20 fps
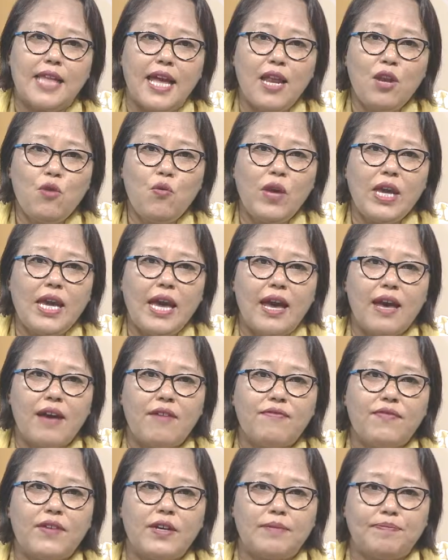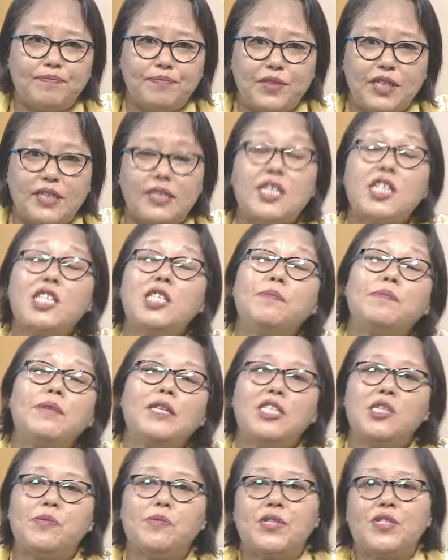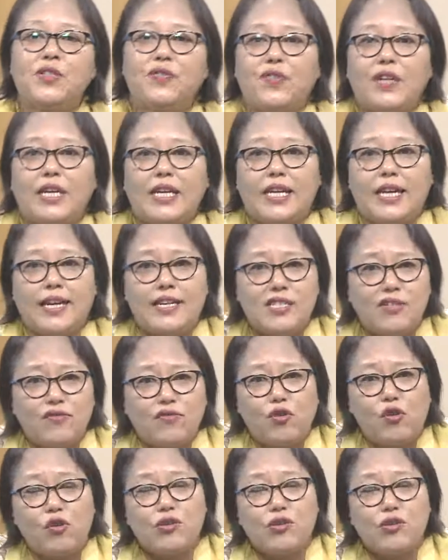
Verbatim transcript: Then we have uh, the discipline-specific elective